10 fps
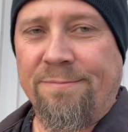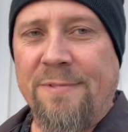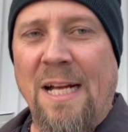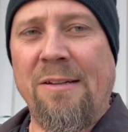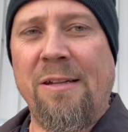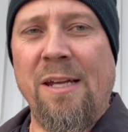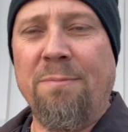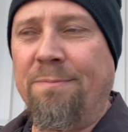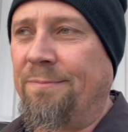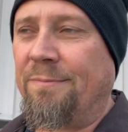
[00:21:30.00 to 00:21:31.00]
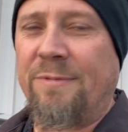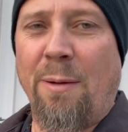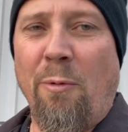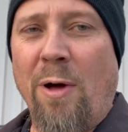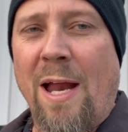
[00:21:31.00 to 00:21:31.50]
got to see
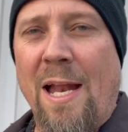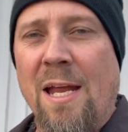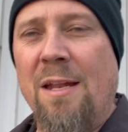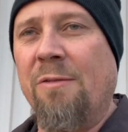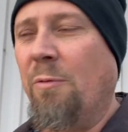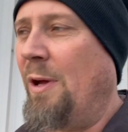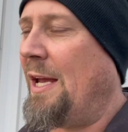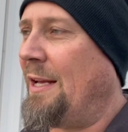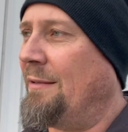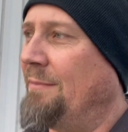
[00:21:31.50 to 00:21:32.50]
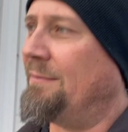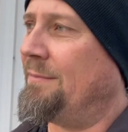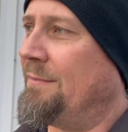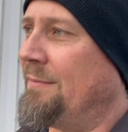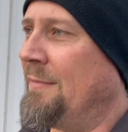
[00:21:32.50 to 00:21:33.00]
some of what I did this week, and
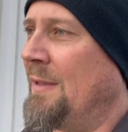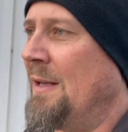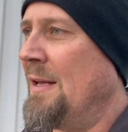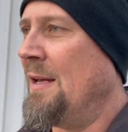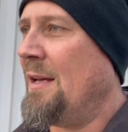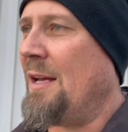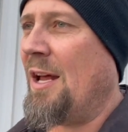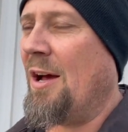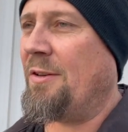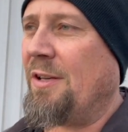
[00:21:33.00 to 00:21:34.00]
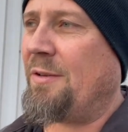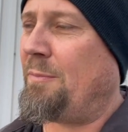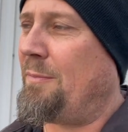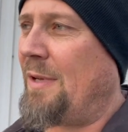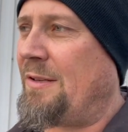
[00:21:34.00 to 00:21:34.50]
you know, it's just
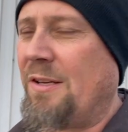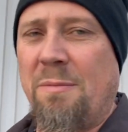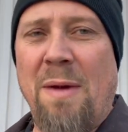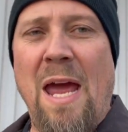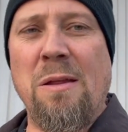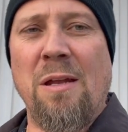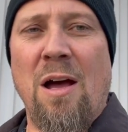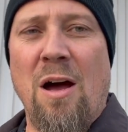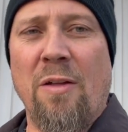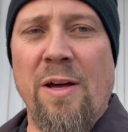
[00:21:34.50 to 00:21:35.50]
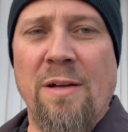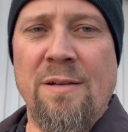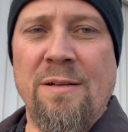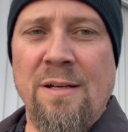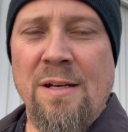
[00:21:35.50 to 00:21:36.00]
it's just amazing all the
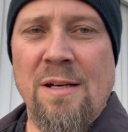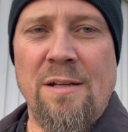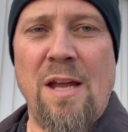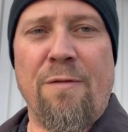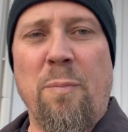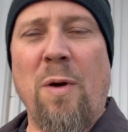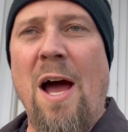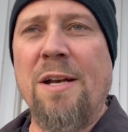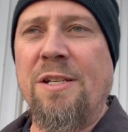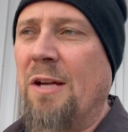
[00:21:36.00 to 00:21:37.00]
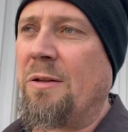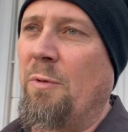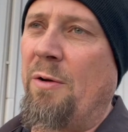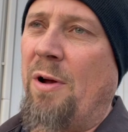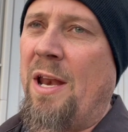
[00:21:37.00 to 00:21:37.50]
different projects that
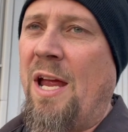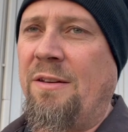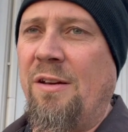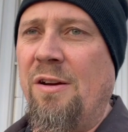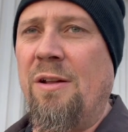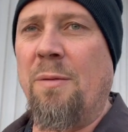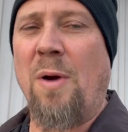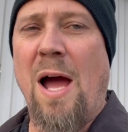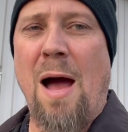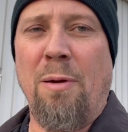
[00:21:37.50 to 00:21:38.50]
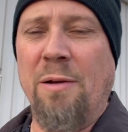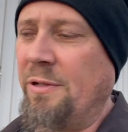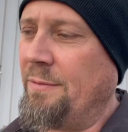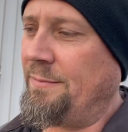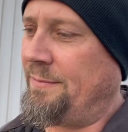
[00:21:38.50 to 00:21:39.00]
we run into and the
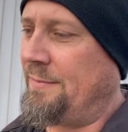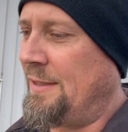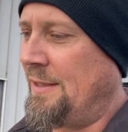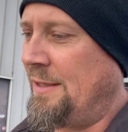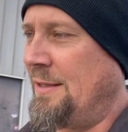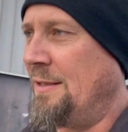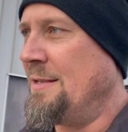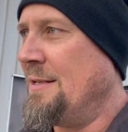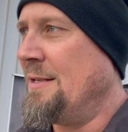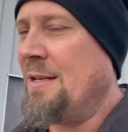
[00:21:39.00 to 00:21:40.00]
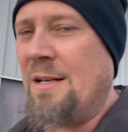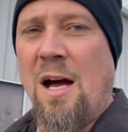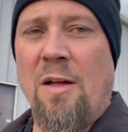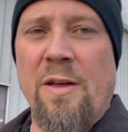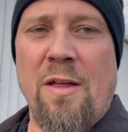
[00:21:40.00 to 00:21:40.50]
problems and
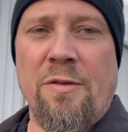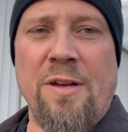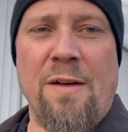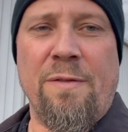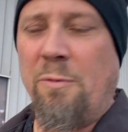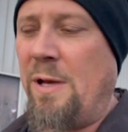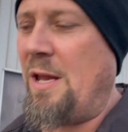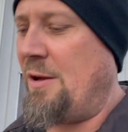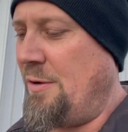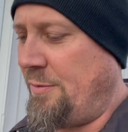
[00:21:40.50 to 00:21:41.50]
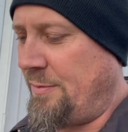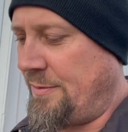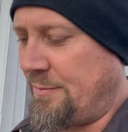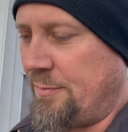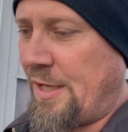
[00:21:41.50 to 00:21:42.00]
all the other stuff that we do.
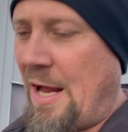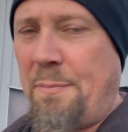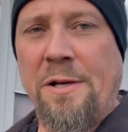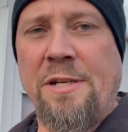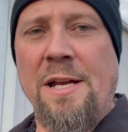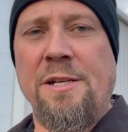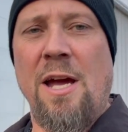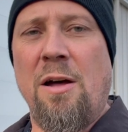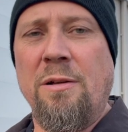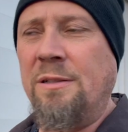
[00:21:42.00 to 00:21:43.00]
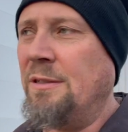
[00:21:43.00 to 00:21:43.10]
But I appreciate y'all,